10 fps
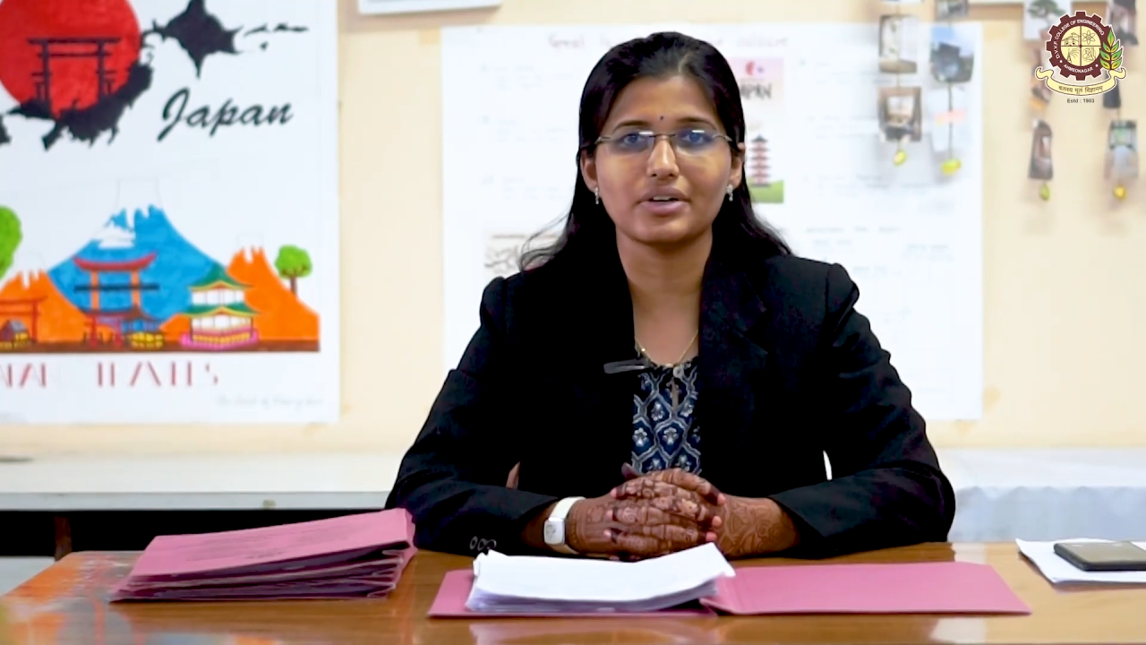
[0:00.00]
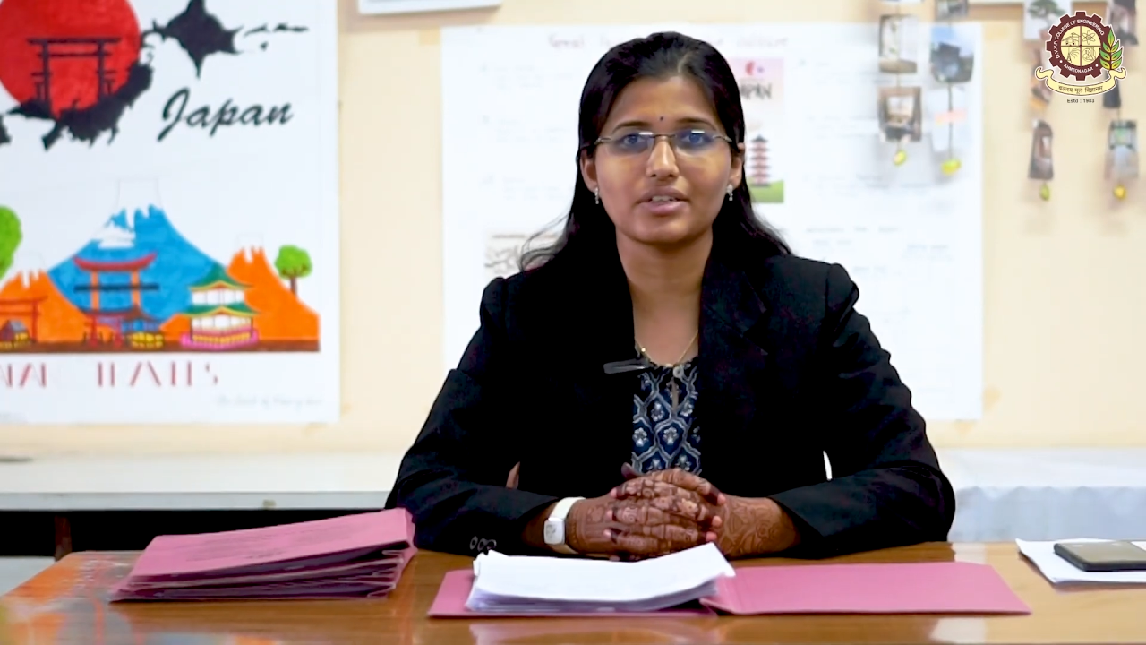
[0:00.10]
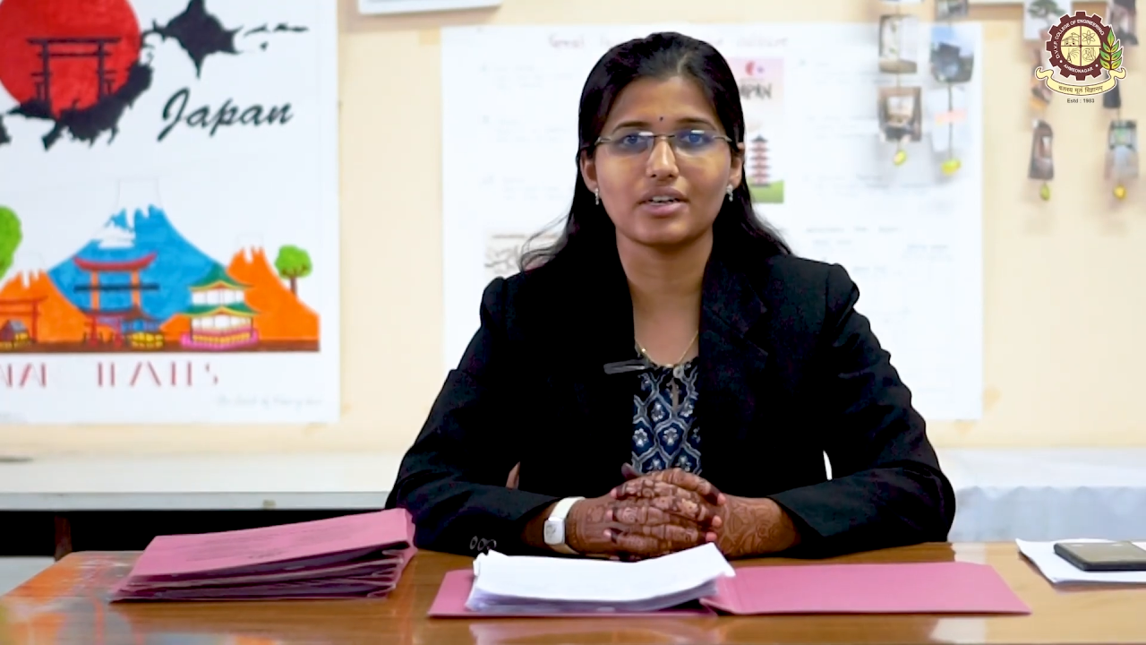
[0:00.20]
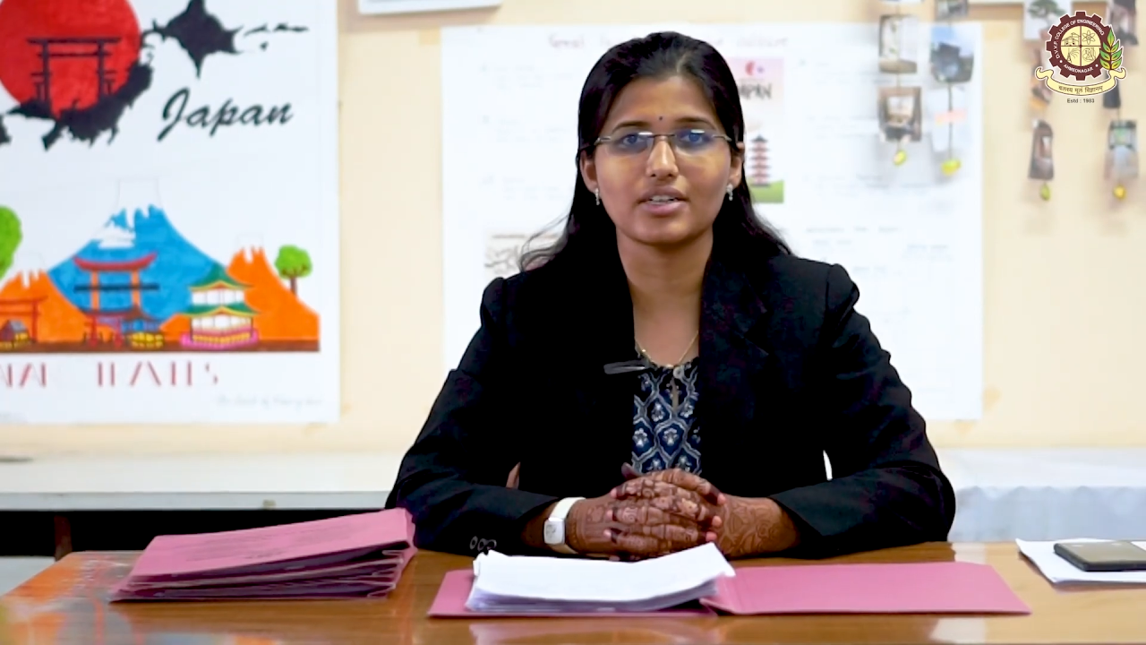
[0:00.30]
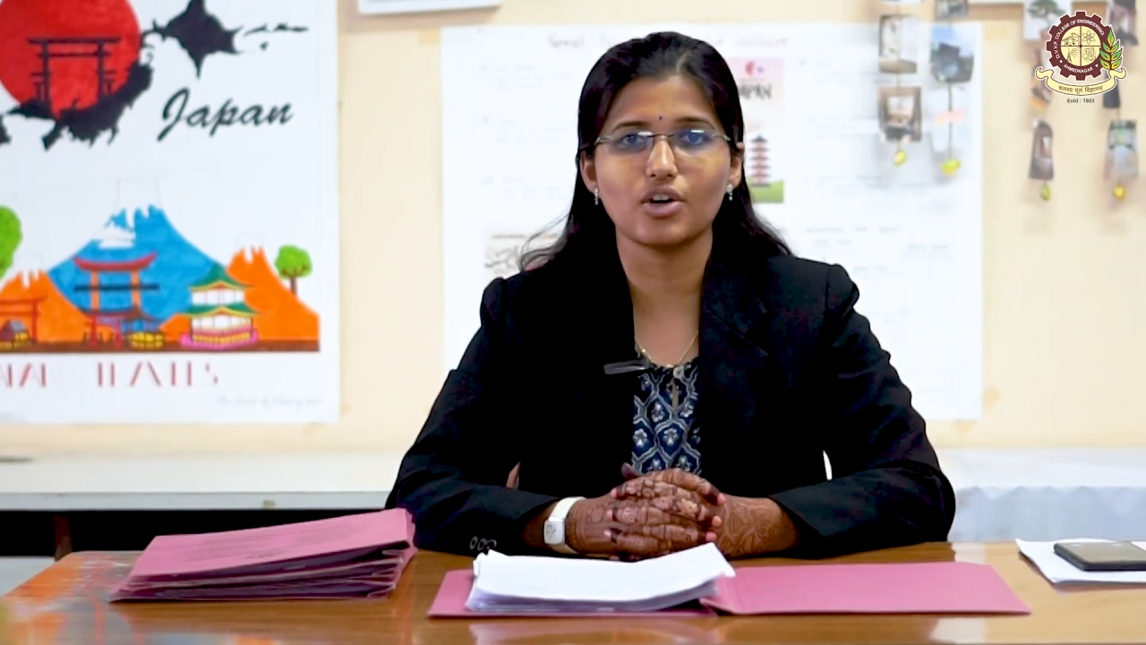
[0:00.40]

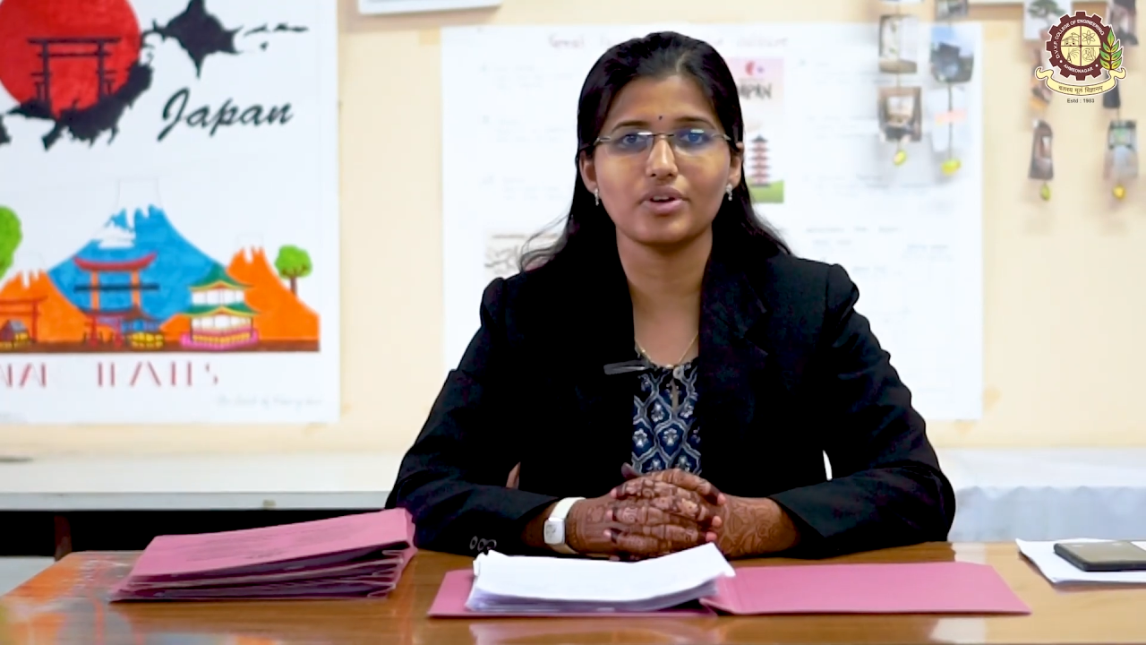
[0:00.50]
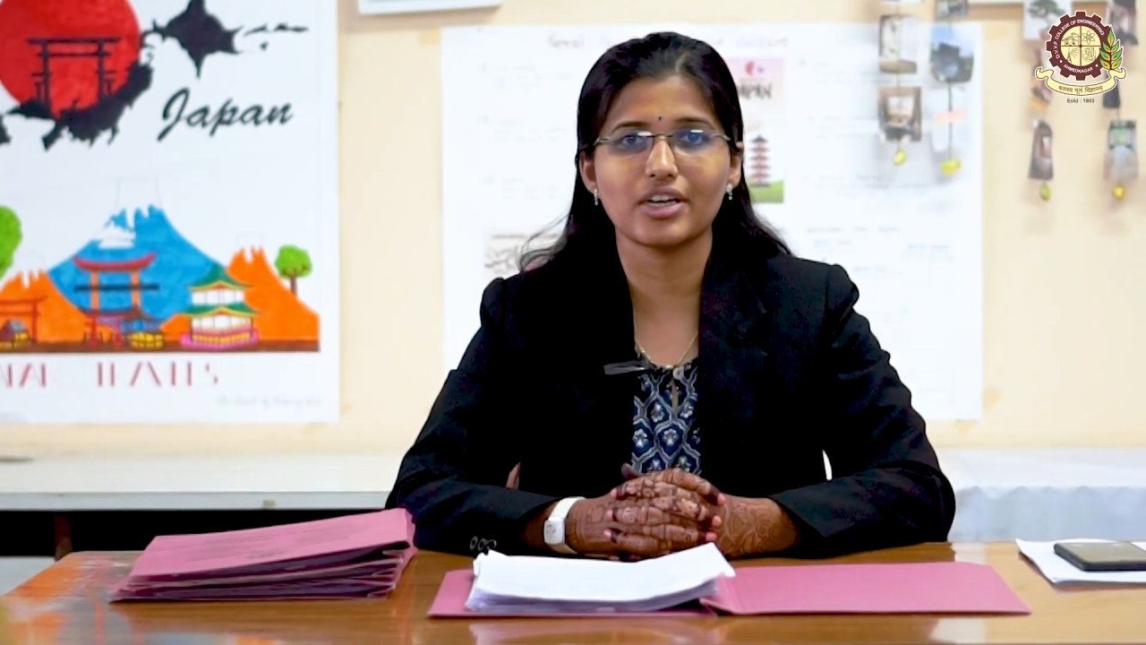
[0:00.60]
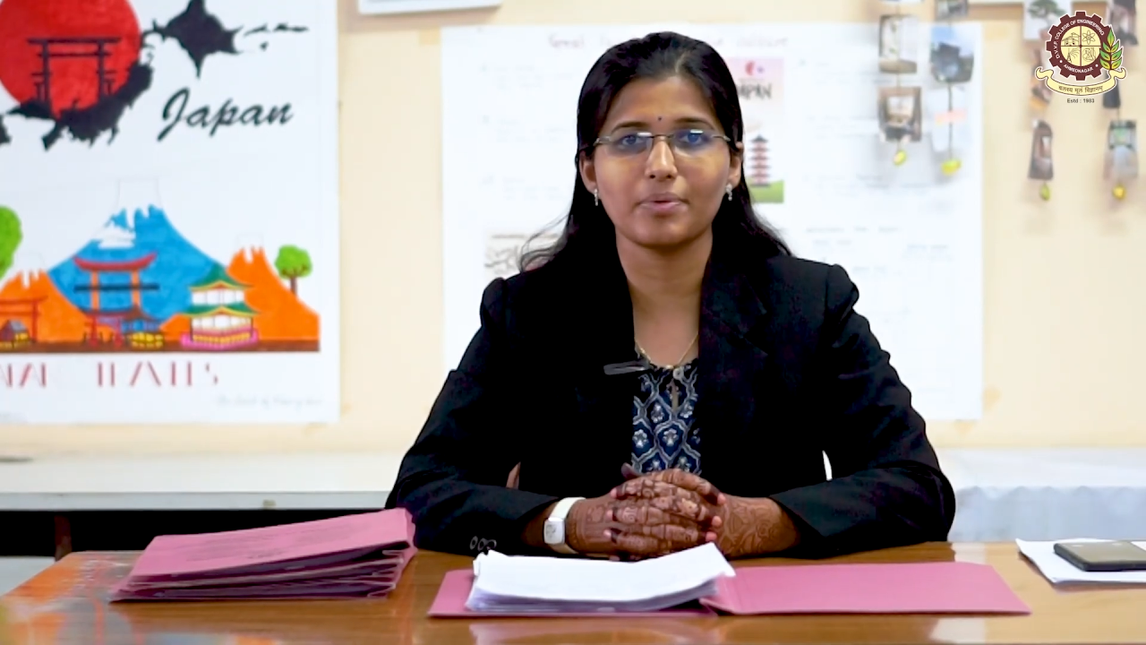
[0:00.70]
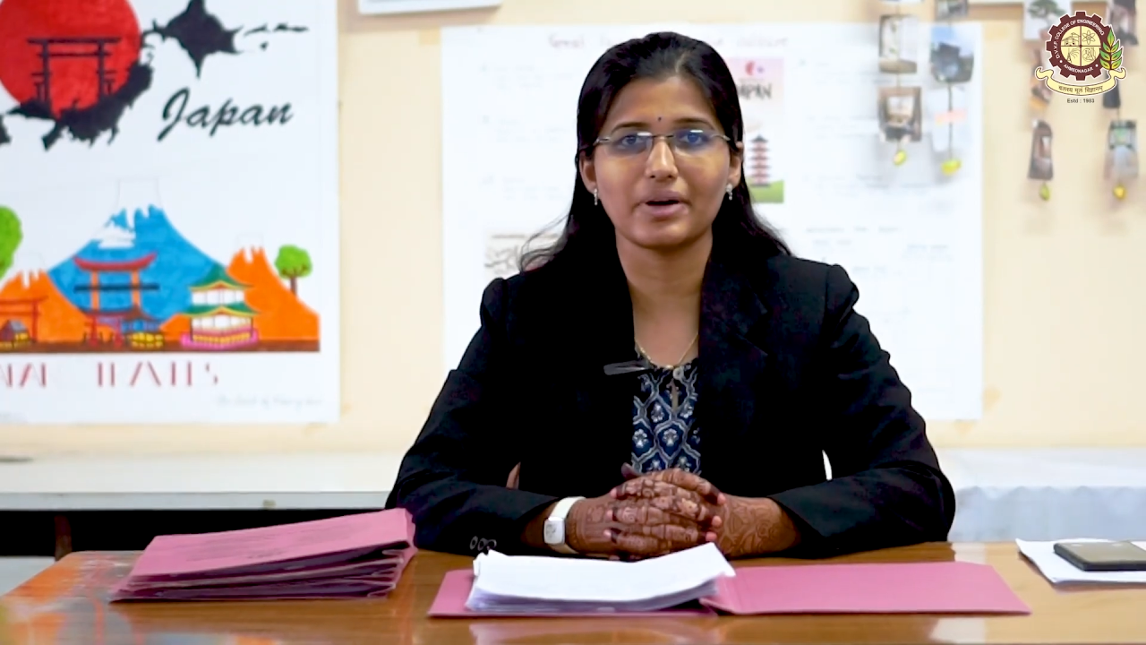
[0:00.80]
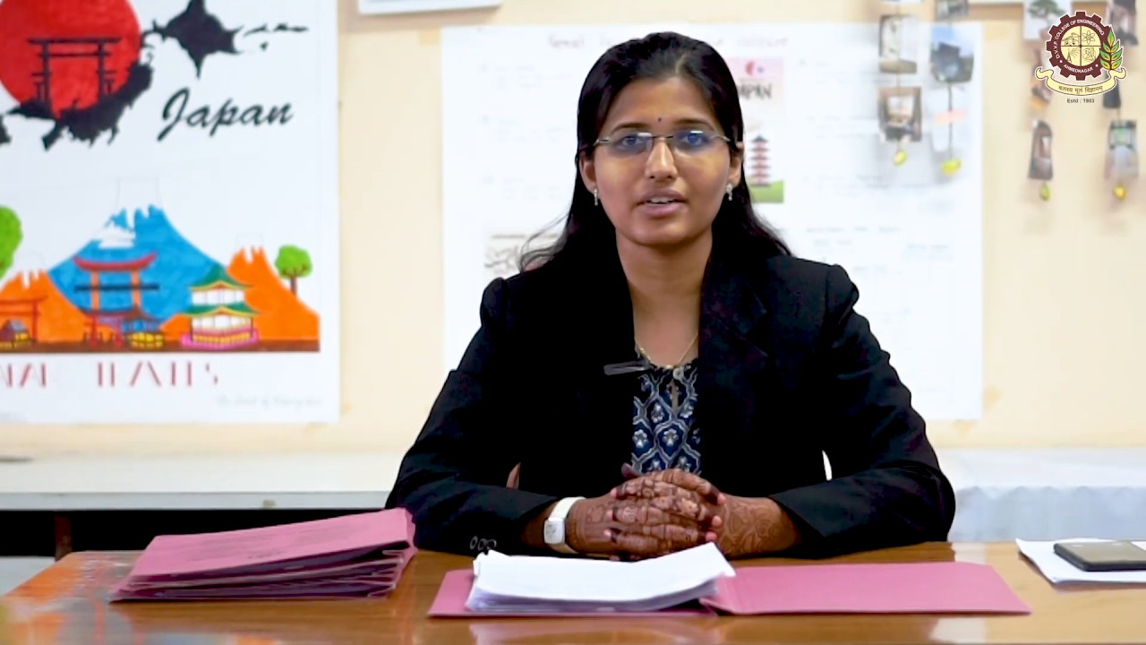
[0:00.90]
Vithalrao Vikhe